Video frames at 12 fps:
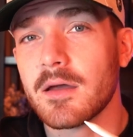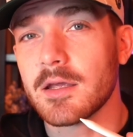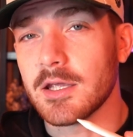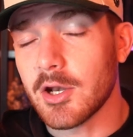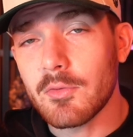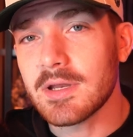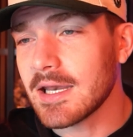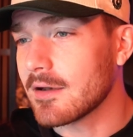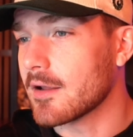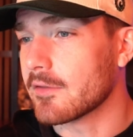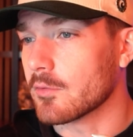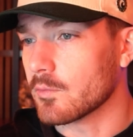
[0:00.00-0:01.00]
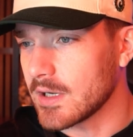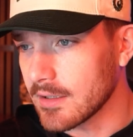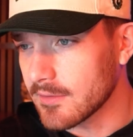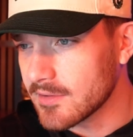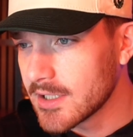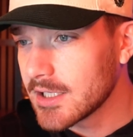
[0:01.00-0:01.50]
You don't need another
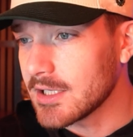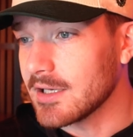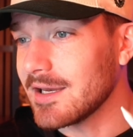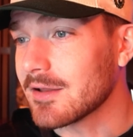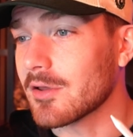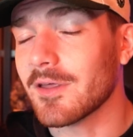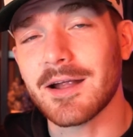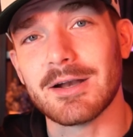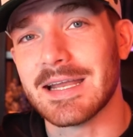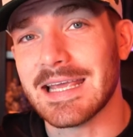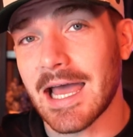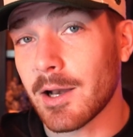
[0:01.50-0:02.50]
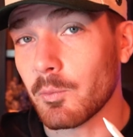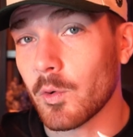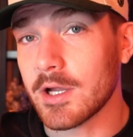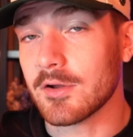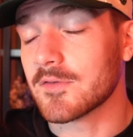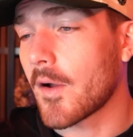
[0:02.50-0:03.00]
reel. You need clarity on
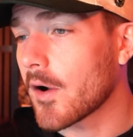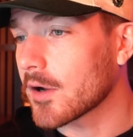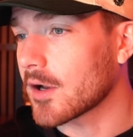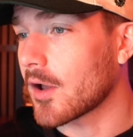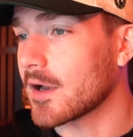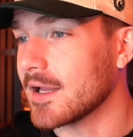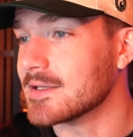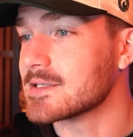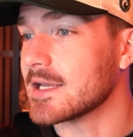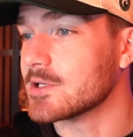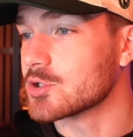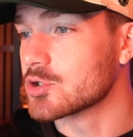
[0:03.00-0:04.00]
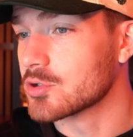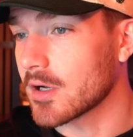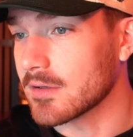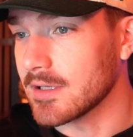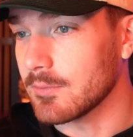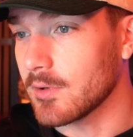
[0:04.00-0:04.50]
what your target audience is
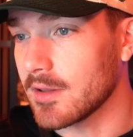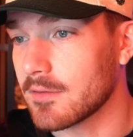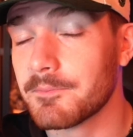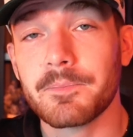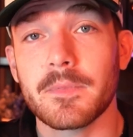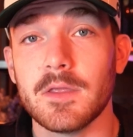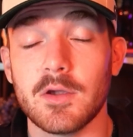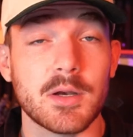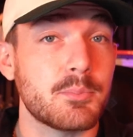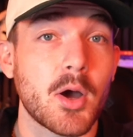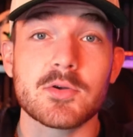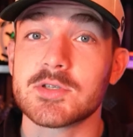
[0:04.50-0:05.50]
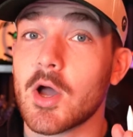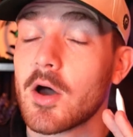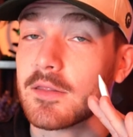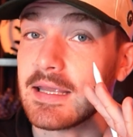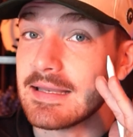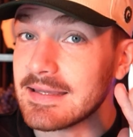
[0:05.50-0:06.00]
struggling with. You can post
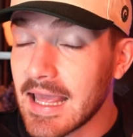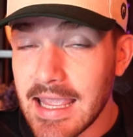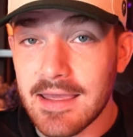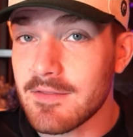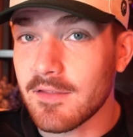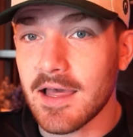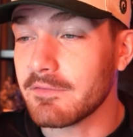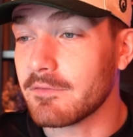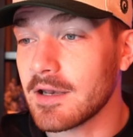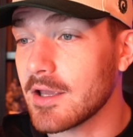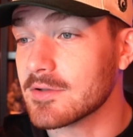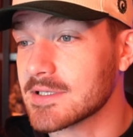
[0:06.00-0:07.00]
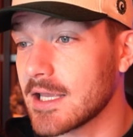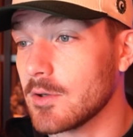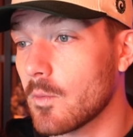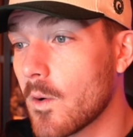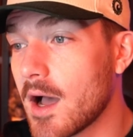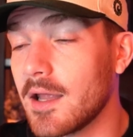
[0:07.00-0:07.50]
all the day-in-the-life videos that
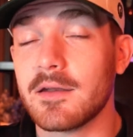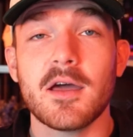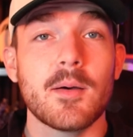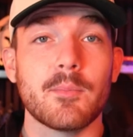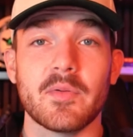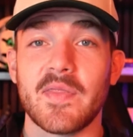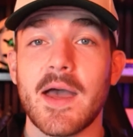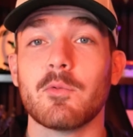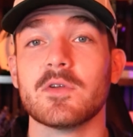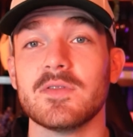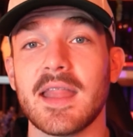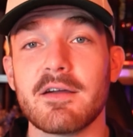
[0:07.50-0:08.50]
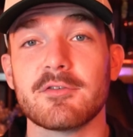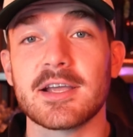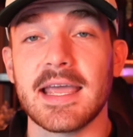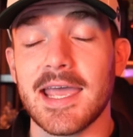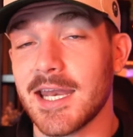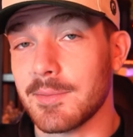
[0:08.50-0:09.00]
you want, but that will never
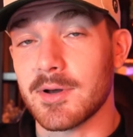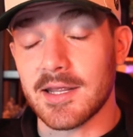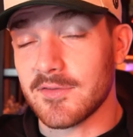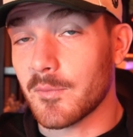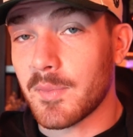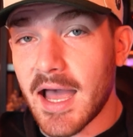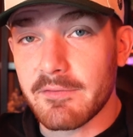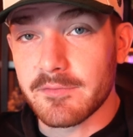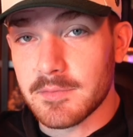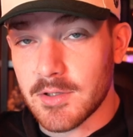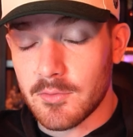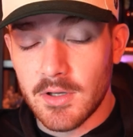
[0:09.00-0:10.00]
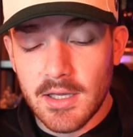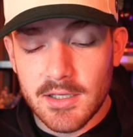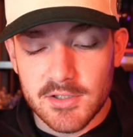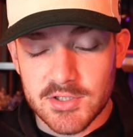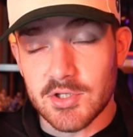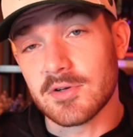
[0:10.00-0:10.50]
get anybody to buy from you
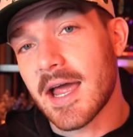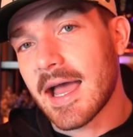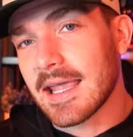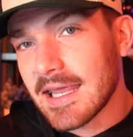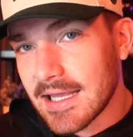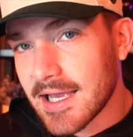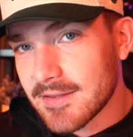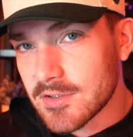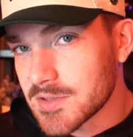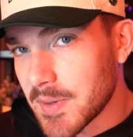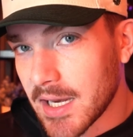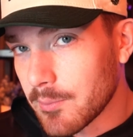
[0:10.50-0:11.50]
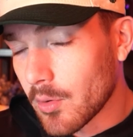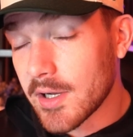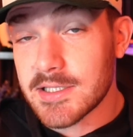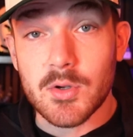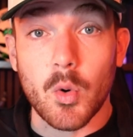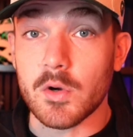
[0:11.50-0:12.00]
because you're not hitting on those pain
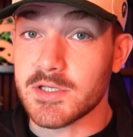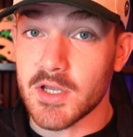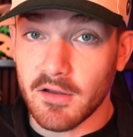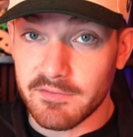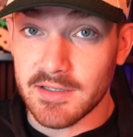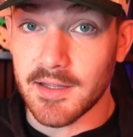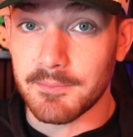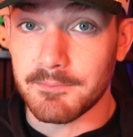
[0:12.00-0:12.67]
points or solving them.